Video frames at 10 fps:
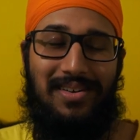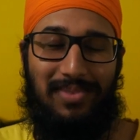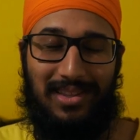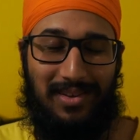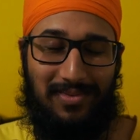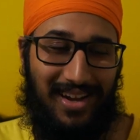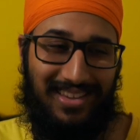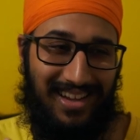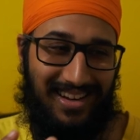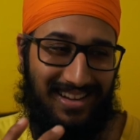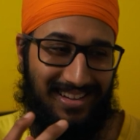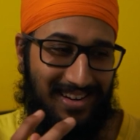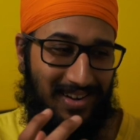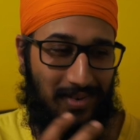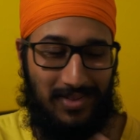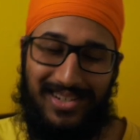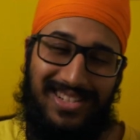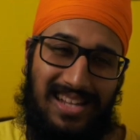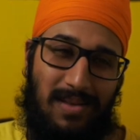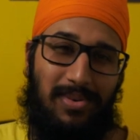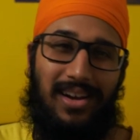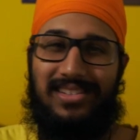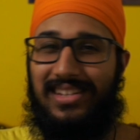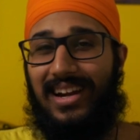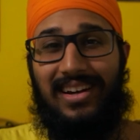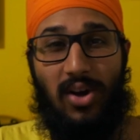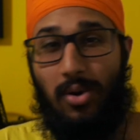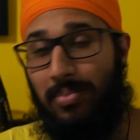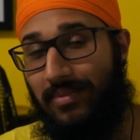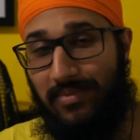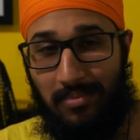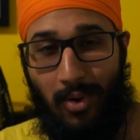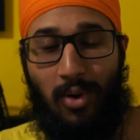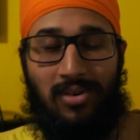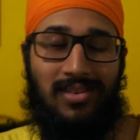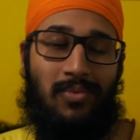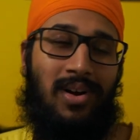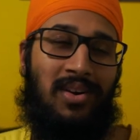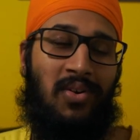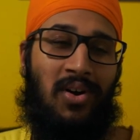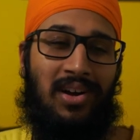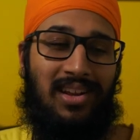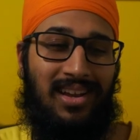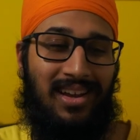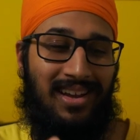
but the fact that, you know, it was on Disney Plus, you're kind of hoping for more and whatnot,